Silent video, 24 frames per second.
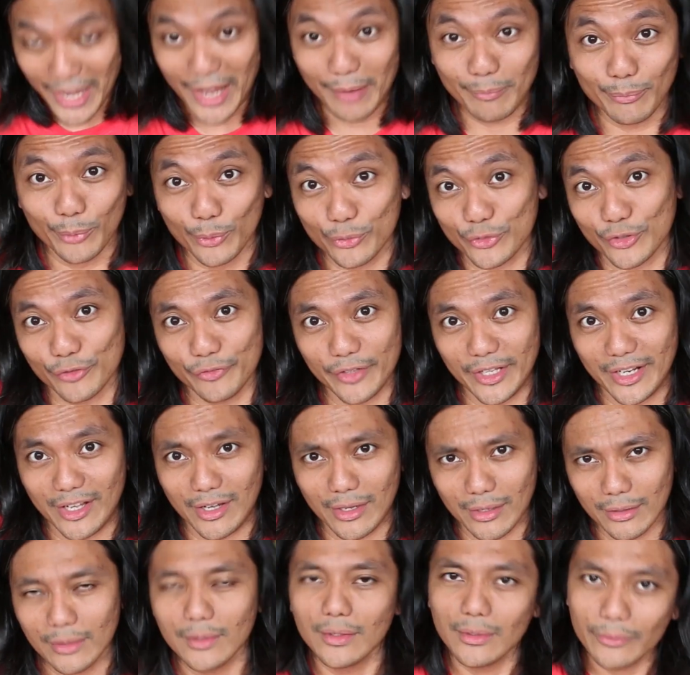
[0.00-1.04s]
And most of it
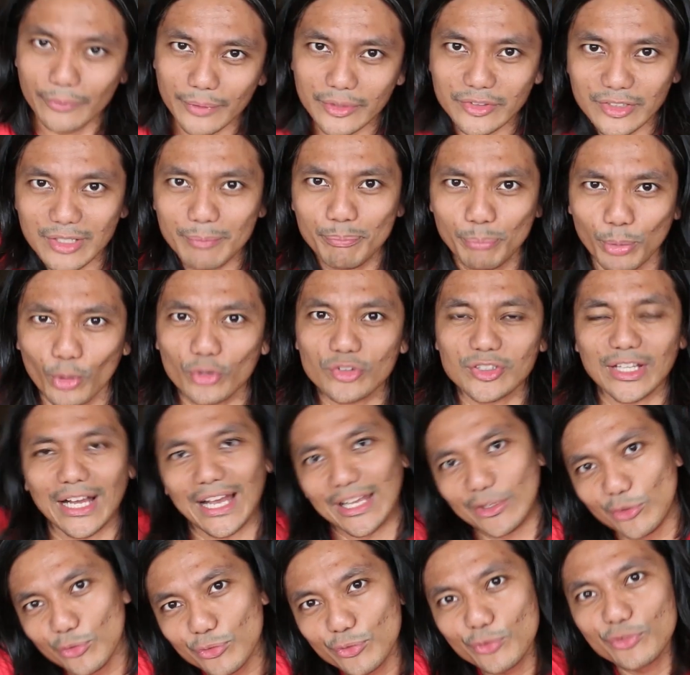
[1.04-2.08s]
are, well, actually books.
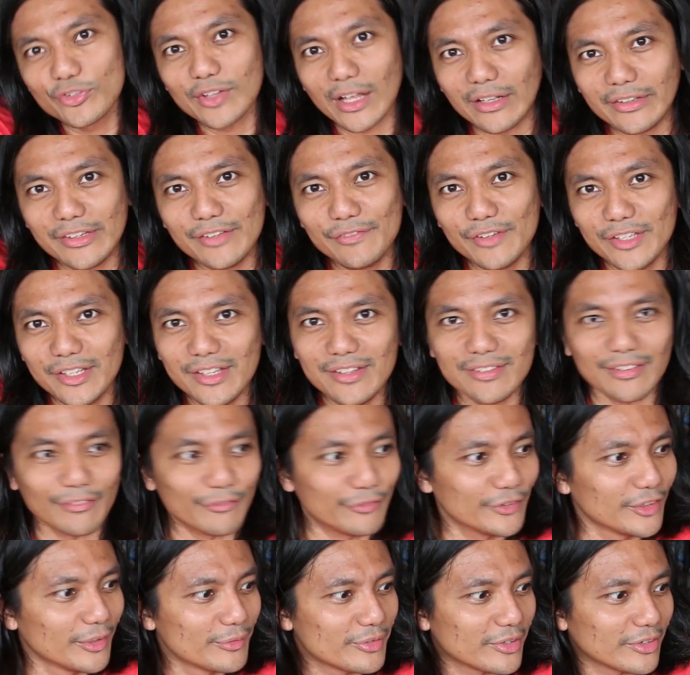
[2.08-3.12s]
I used to sell DVDs
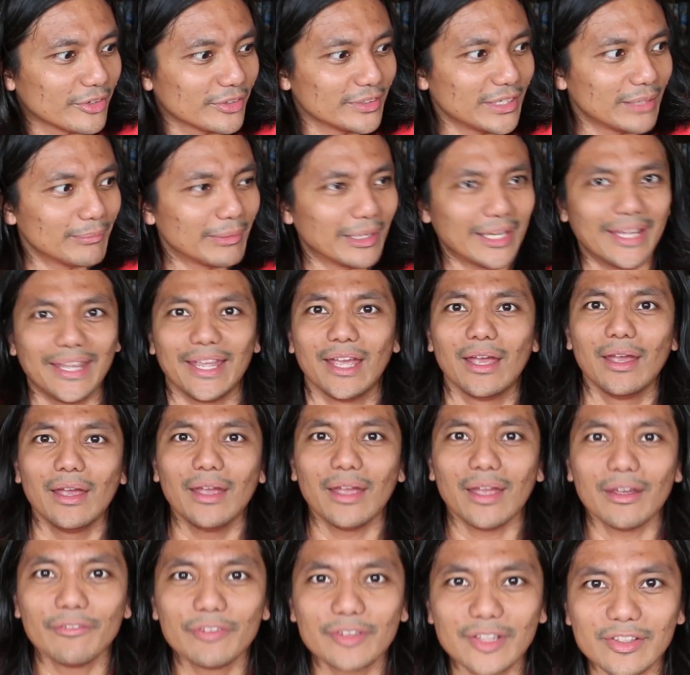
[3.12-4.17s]
and films and all that, but hey,
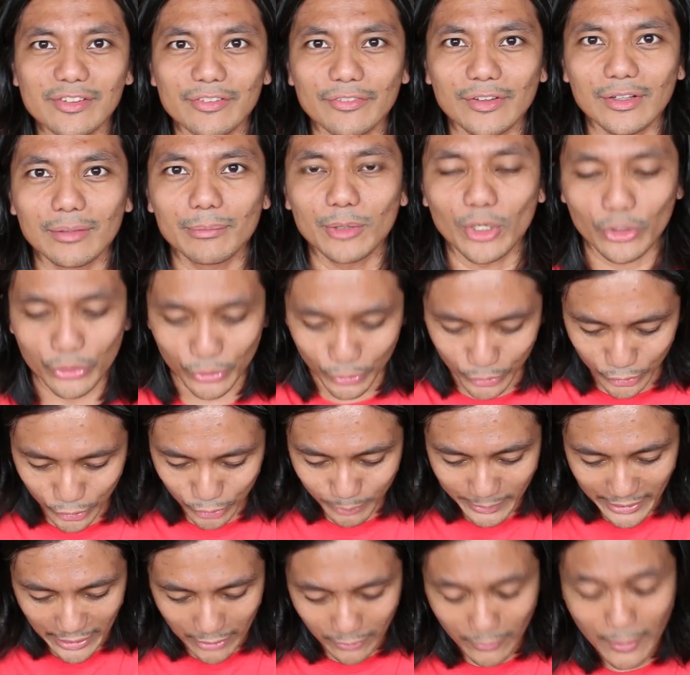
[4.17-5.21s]
everything's available on
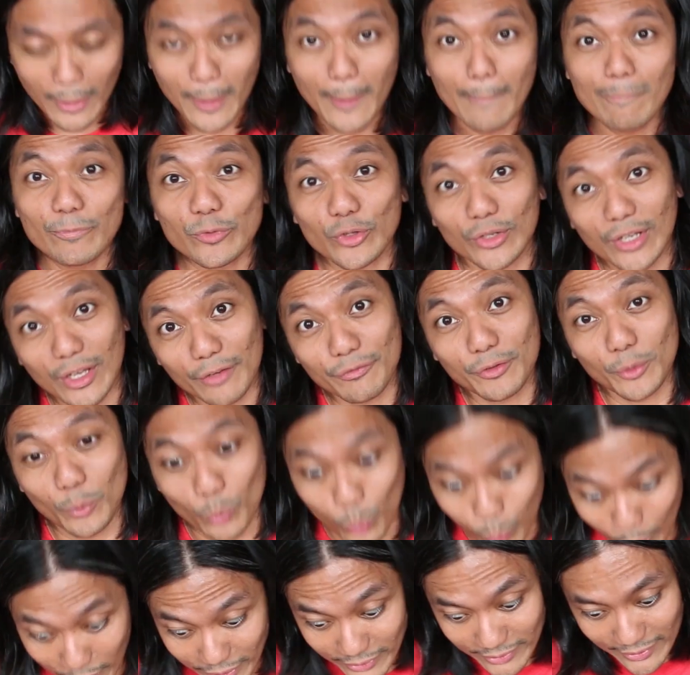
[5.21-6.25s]
YouTube now. So now if you
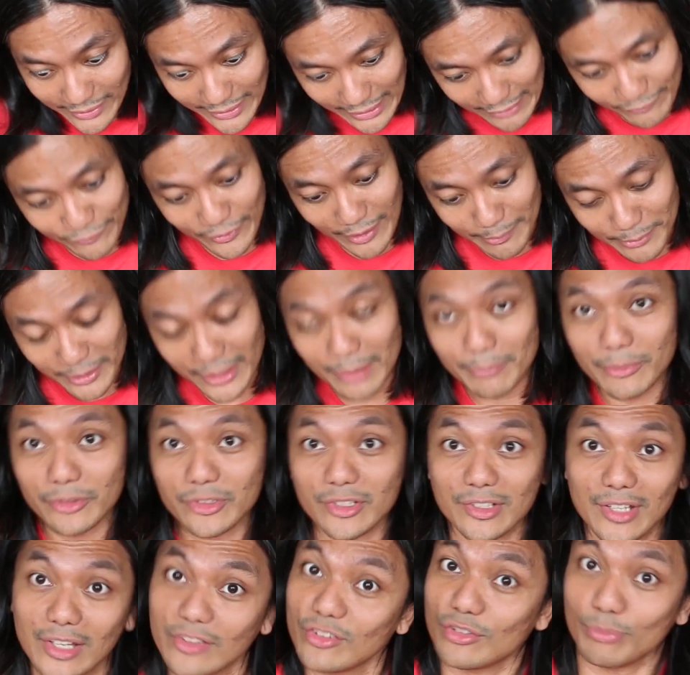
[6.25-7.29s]
want to get FatBidin
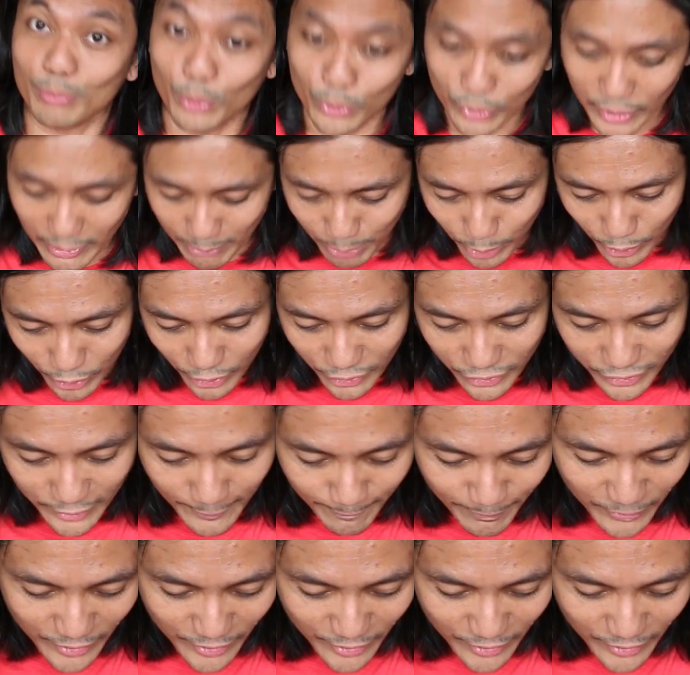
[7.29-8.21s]
merchandise, it's mostly books.